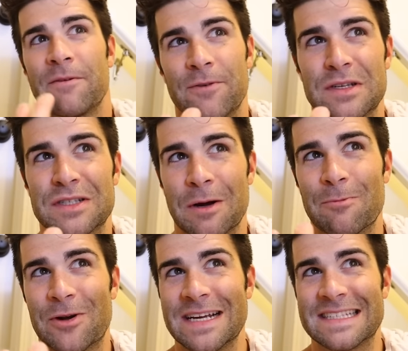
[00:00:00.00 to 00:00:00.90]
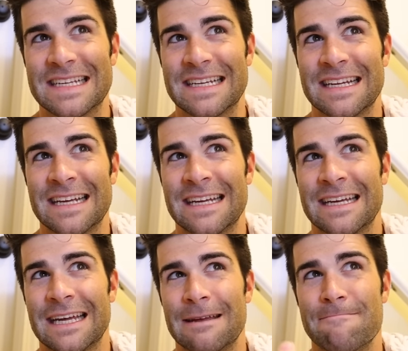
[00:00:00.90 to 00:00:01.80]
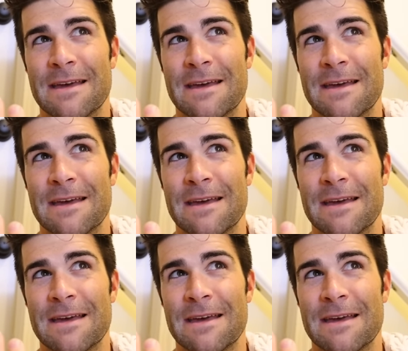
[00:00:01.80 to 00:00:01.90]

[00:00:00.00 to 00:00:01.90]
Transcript: And for some reason, it